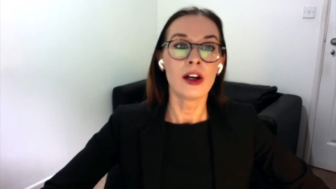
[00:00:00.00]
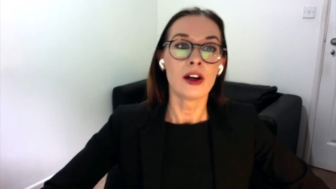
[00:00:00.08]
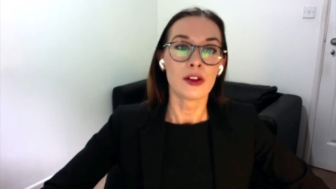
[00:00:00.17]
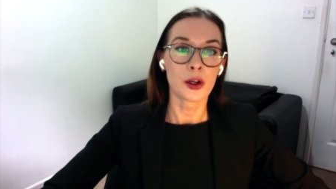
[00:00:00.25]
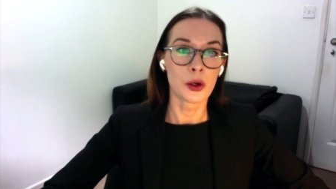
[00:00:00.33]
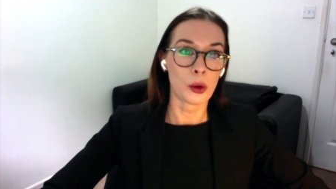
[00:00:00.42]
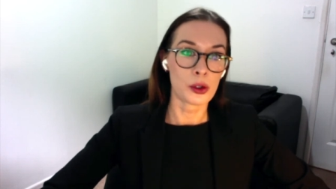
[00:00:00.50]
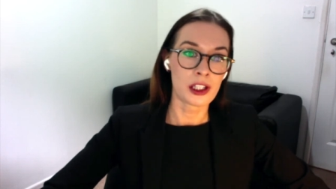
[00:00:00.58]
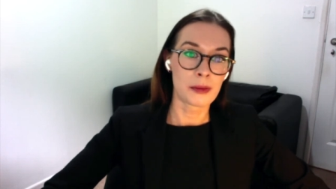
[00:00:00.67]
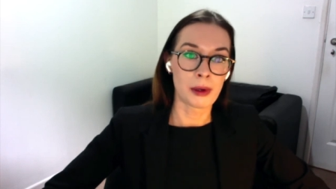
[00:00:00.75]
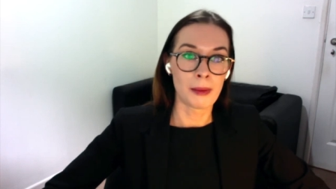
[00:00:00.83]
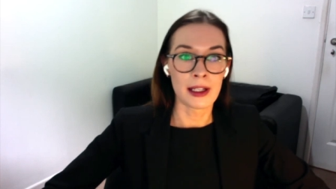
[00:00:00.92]
the court is
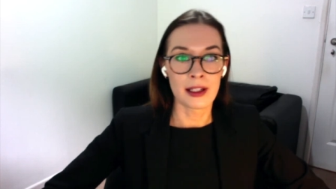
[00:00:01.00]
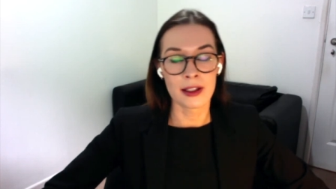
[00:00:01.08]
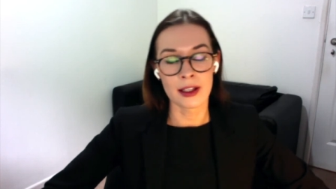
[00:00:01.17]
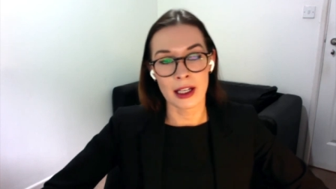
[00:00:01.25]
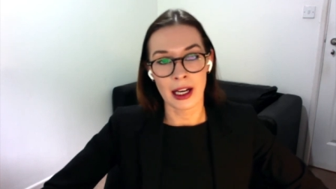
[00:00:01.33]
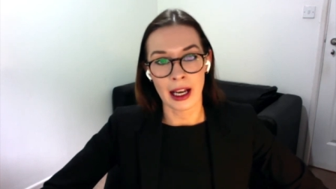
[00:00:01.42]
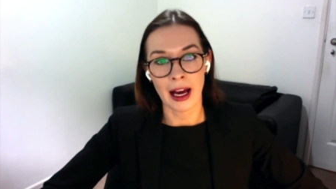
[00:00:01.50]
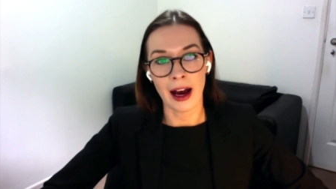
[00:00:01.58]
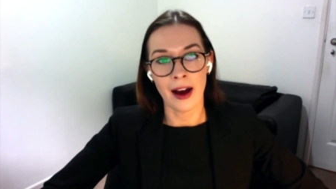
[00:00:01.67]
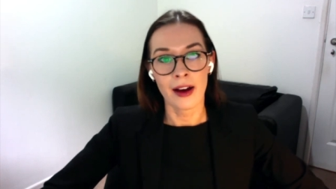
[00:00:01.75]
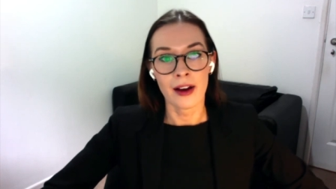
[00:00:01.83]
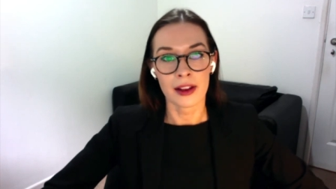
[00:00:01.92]
permitted to
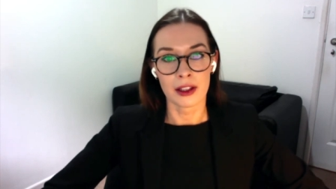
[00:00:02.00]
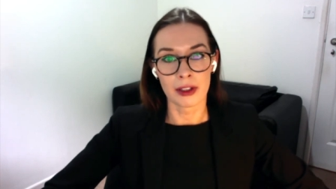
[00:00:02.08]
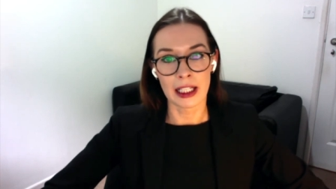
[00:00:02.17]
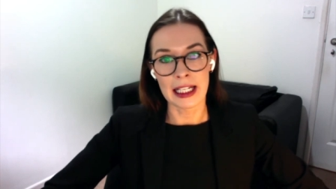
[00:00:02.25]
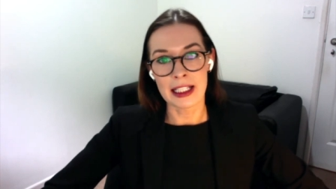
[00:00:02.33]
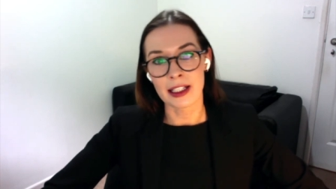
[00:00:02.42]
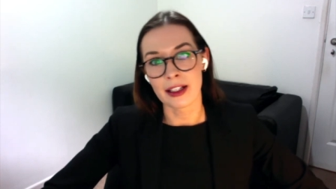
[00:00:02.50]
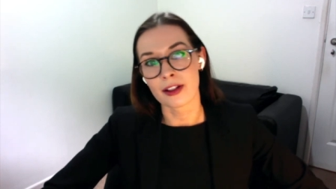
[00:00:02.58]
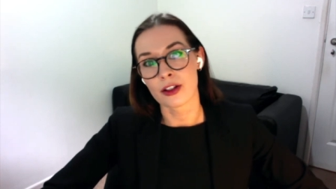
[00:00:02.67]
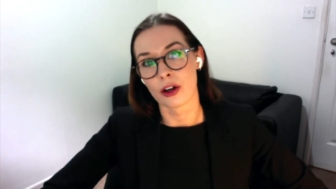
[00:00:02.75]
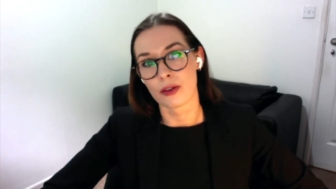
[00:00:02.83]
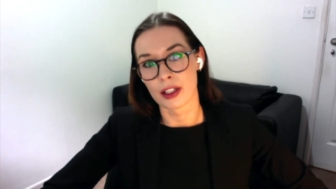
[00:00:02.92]
declare the related
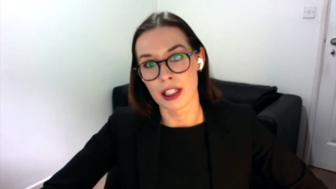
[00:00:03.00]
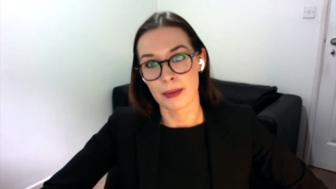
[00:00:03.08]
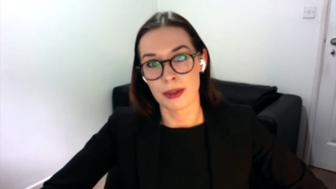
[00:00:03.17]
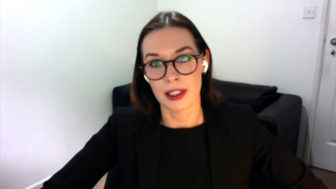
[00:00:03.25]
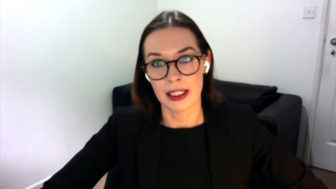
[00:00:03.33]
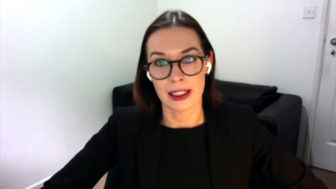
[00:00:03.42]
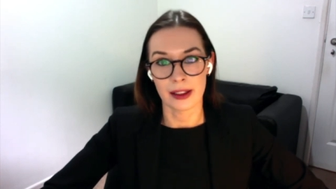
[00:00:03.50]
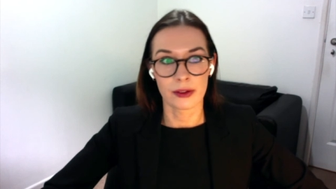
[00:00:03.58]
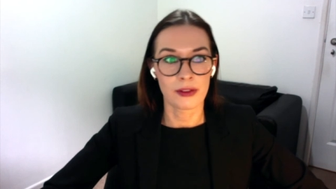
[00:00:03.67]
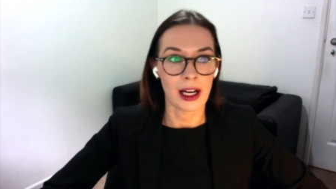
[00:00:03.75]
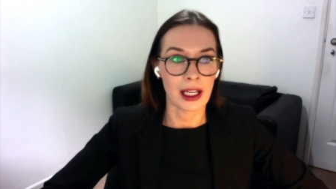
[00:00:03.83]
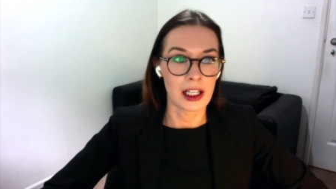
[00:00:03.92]
insolvency proceedings
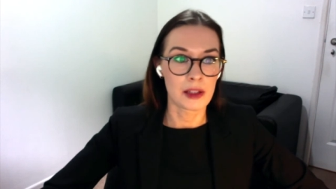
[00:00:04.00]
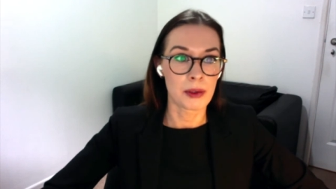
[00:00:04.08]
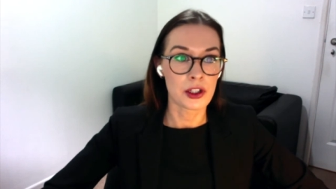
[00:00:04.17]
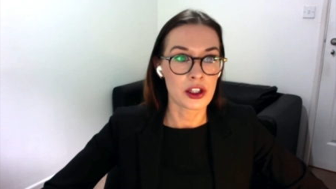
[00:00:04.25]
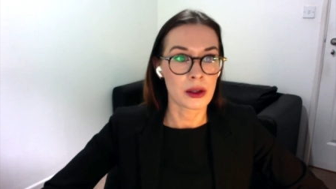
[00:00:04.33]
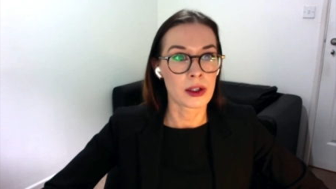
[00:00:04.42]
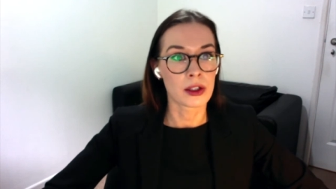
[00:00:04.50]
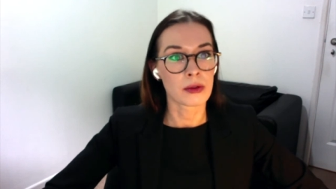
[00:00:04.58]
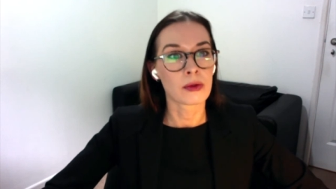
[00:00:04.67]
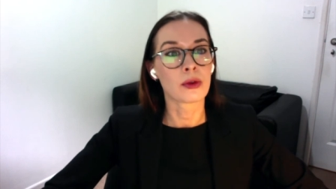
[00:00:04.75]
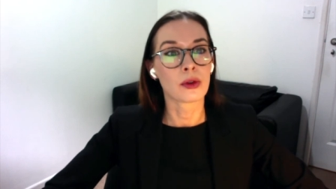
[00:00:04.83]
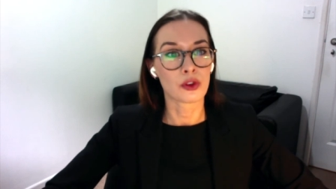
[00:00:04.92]
valid pursuant to
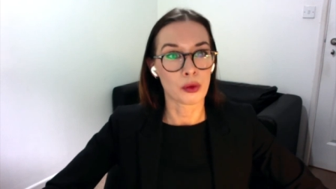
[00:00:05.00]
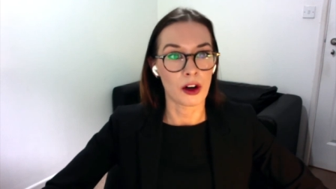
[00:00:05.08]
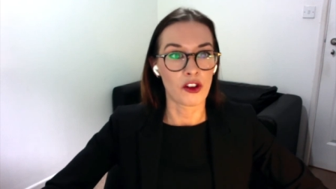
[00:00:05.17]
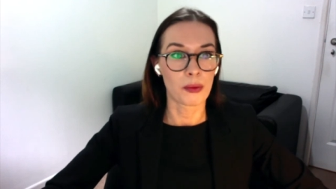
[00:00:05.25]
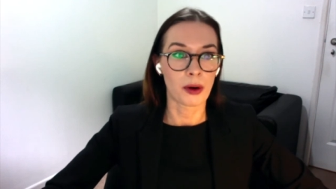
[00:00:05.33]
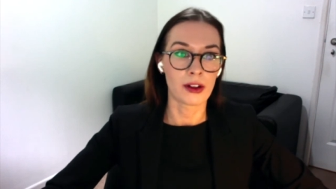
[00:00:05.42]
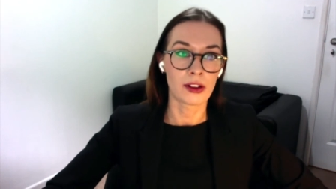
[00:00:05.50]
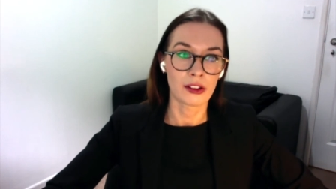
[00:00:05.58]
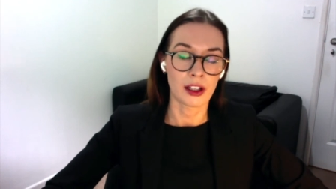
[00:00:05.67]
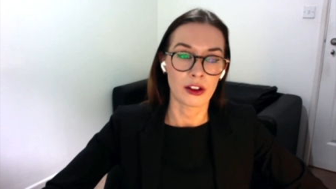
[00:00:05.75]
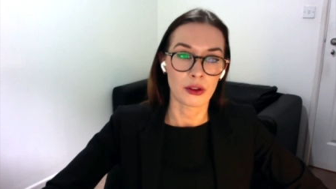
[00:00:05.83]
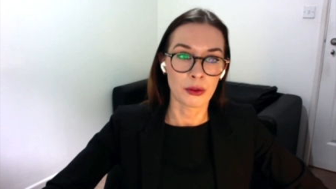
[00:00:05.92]
Rule
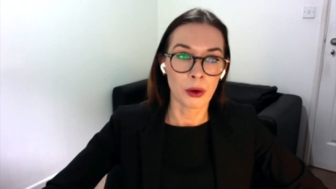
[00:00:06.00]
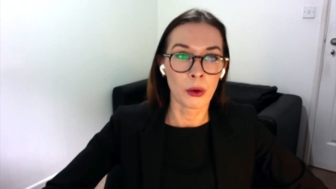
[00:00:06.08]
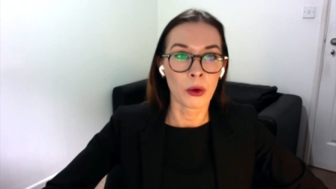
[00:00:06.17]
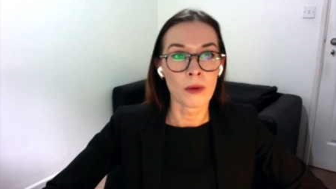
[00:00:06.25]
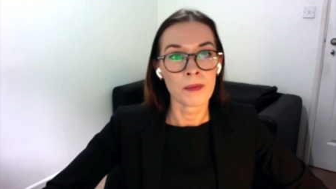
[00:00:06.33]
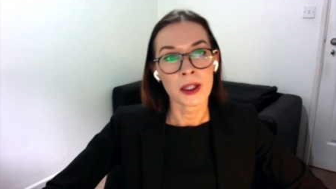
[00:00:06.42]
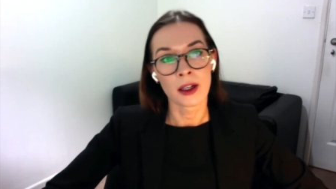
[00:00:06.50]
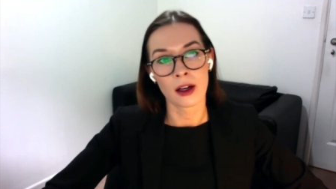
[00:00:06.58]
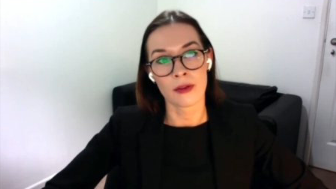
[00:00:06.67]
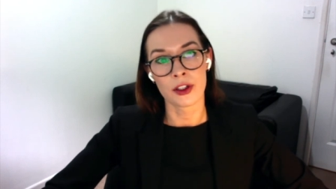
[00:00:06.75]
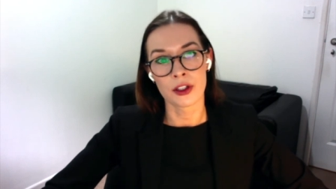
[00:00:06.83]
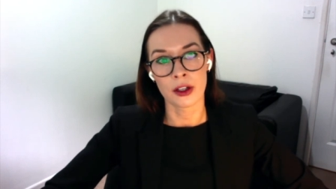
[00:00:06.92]
12.64 of
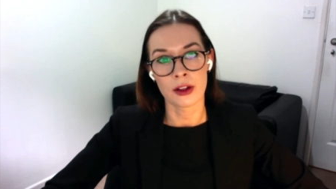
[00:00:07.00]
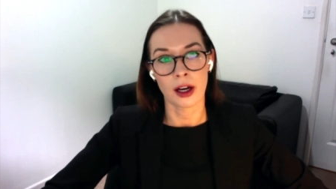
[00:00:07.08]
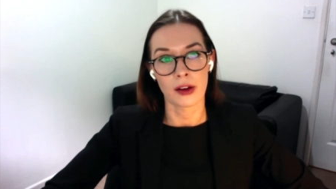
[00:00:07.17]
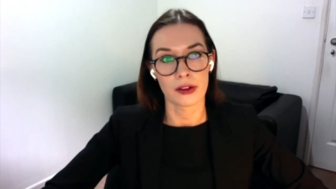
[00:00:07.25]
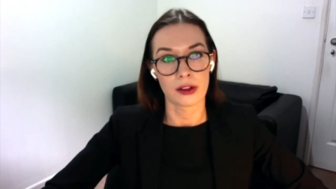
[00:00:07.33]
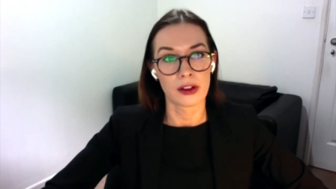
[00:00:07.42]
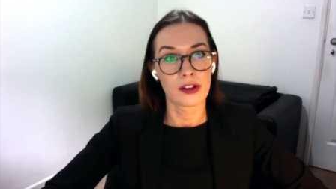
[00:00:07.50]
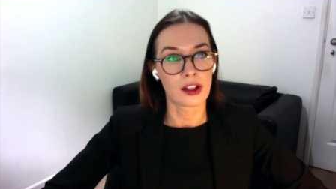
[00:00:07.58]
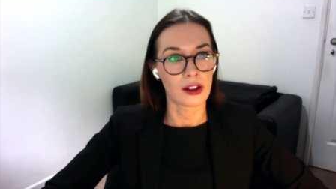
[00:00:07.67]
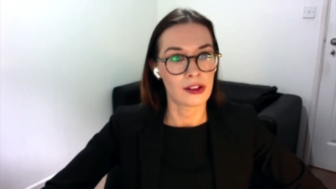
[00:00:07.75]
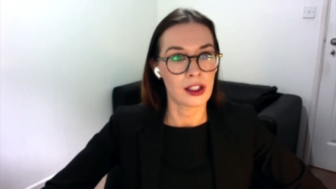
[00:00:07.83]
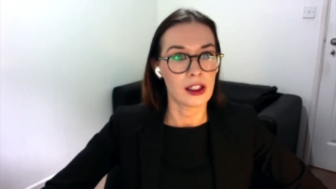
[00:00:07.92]
the
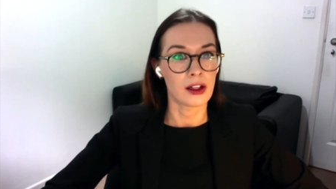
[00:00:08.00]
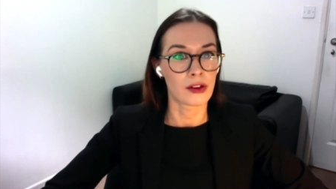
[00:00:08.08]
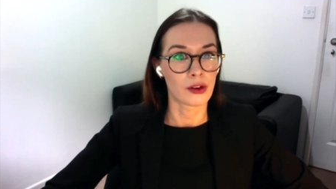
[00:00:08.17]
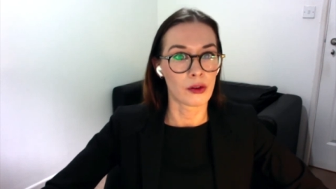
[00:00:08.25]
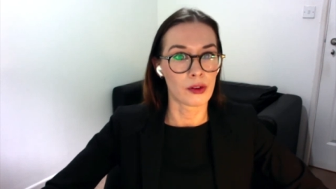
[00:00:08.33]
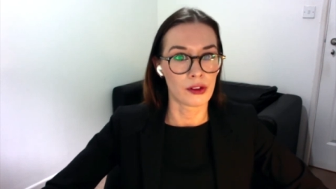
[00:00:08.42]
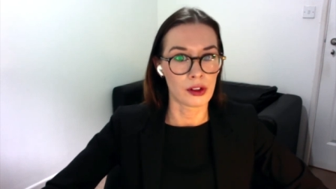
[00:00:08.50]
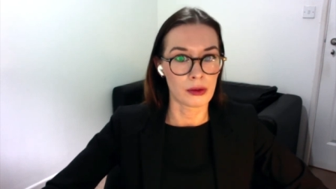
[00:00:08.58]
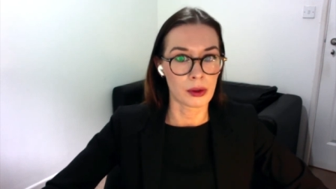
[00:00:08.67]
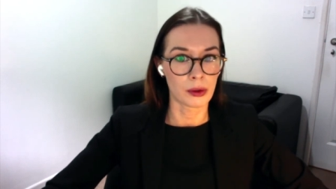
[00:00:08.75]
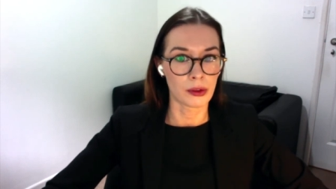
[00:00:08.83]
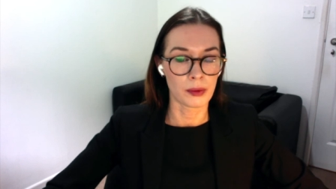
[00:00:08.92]
2016 Insolvency
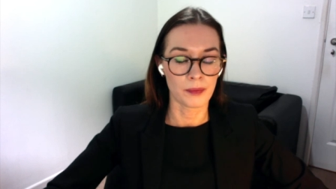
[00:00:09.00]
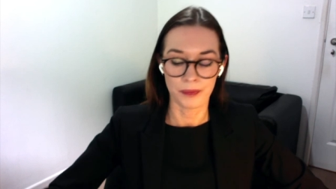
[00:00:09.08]
Rules.